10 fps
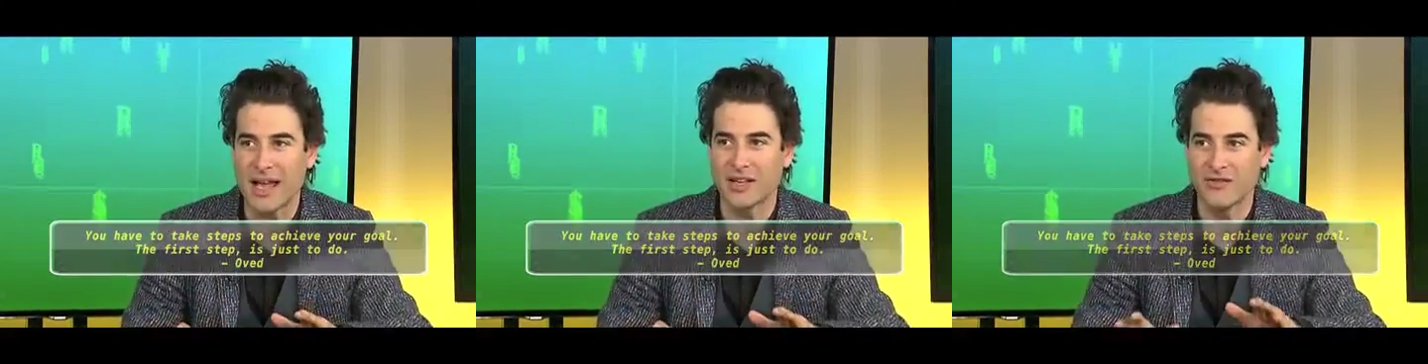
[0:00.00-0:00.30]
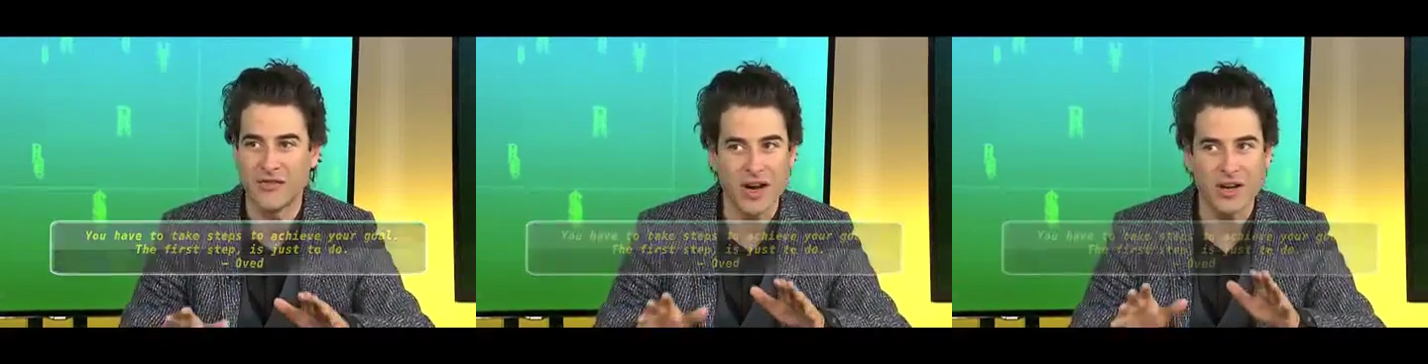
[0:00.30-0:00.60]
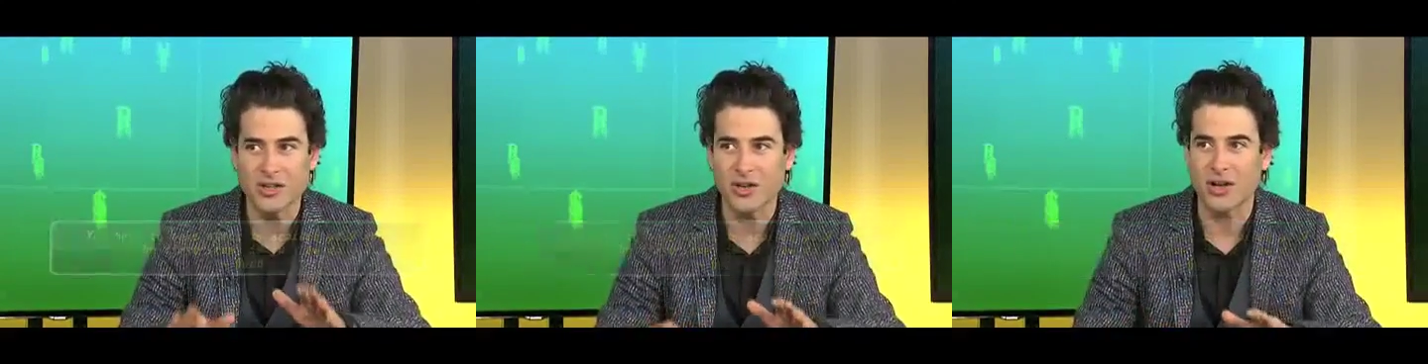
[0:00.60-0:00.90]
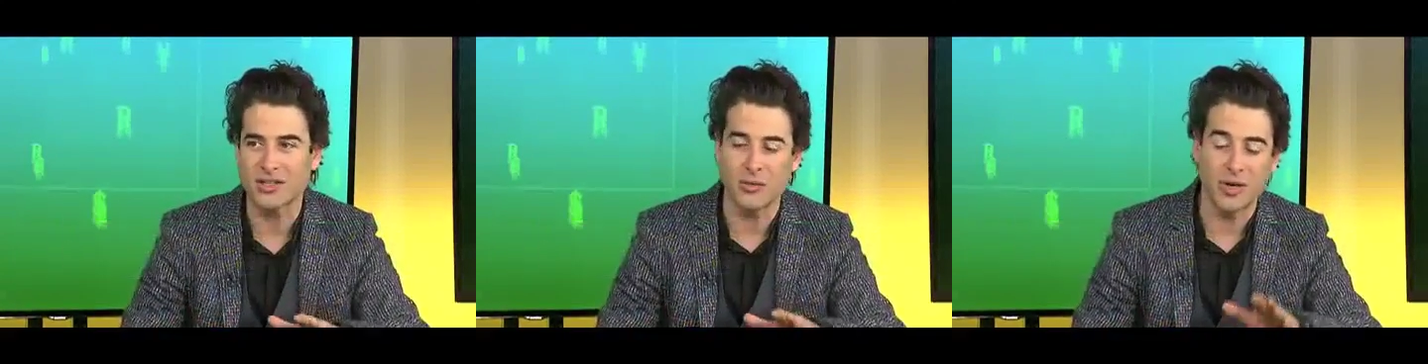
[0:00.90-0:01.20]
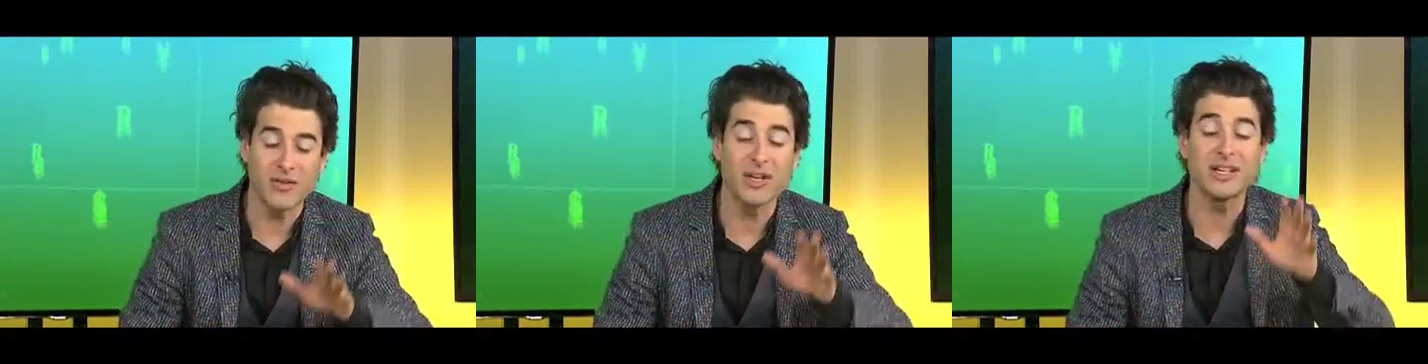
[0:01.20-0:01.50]
and very good chance that
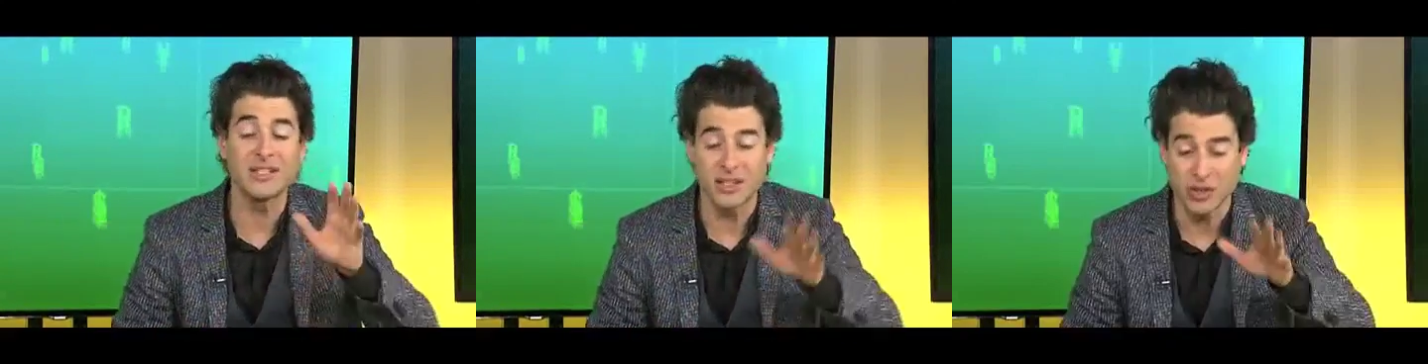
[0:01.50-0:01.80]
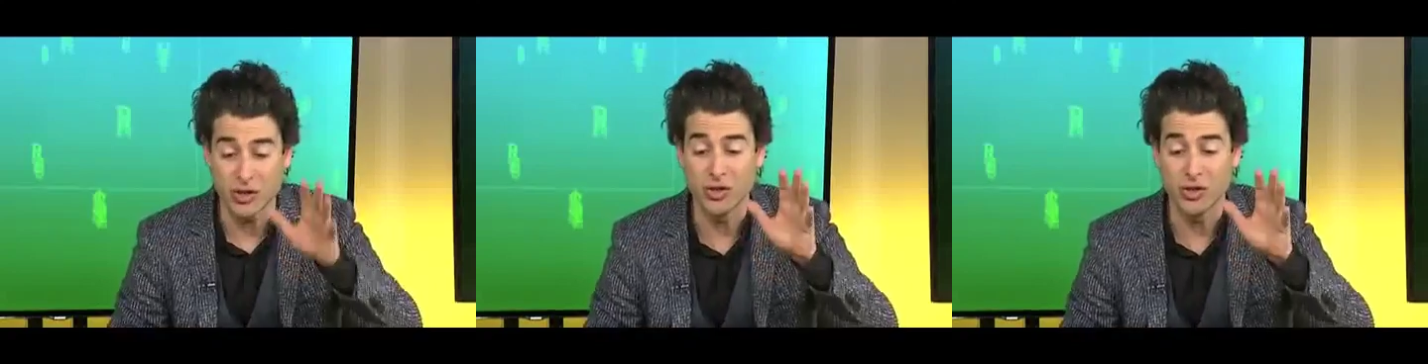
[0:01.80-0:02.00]
whatever it is that